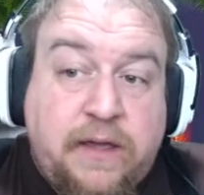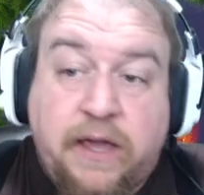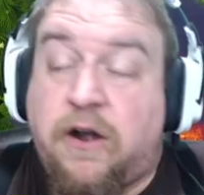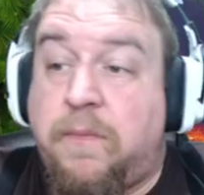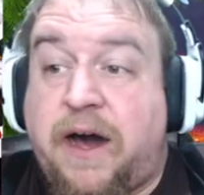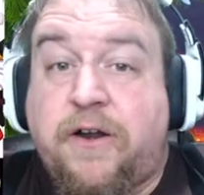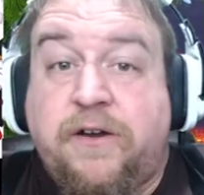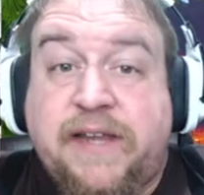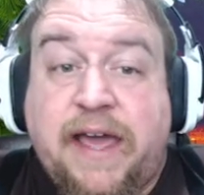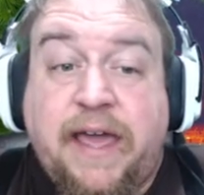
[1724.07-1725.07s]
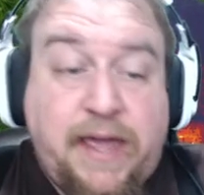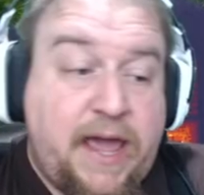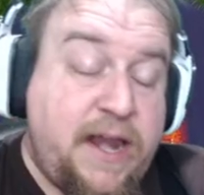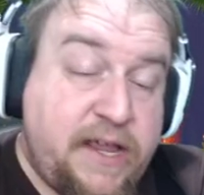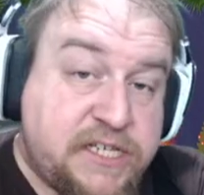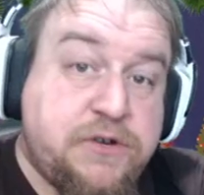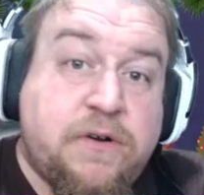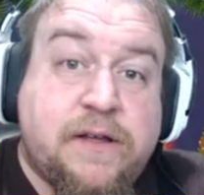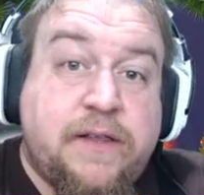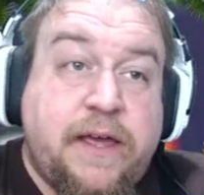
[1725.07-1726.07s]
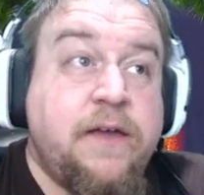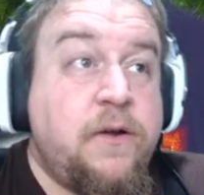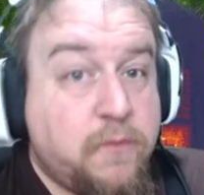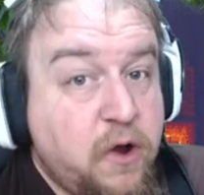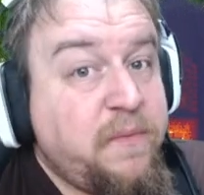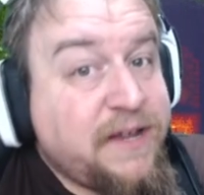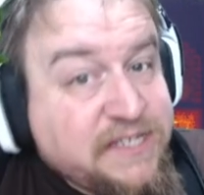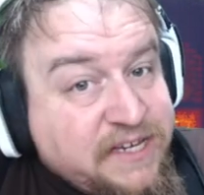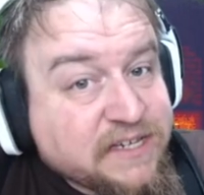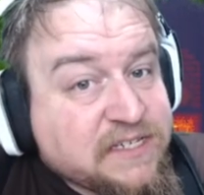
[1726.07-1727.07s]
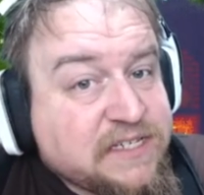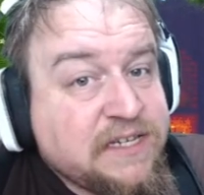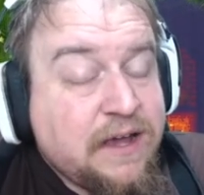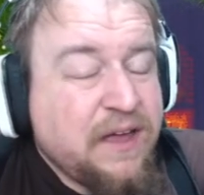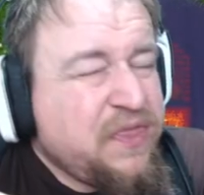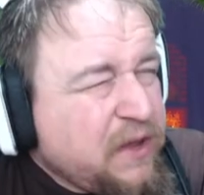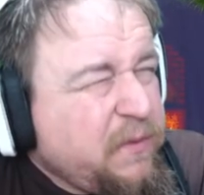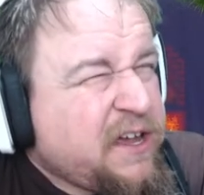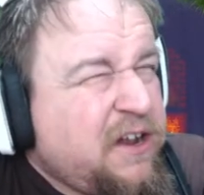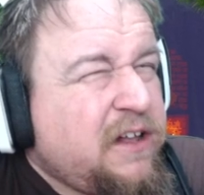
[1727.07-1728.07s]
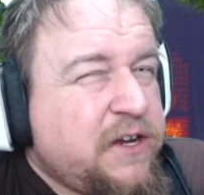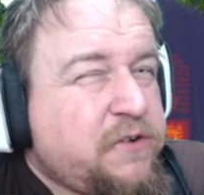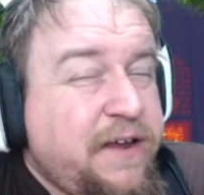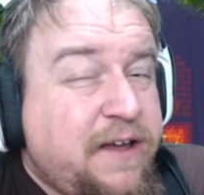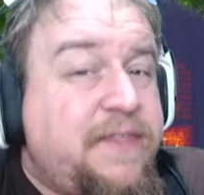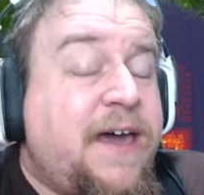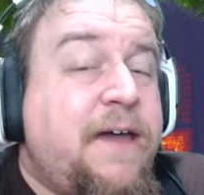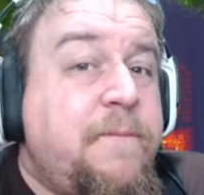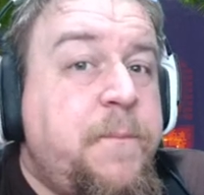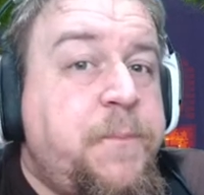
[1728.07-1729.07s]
in our modern day, and historically, Rome exists. I think we can all agree on that.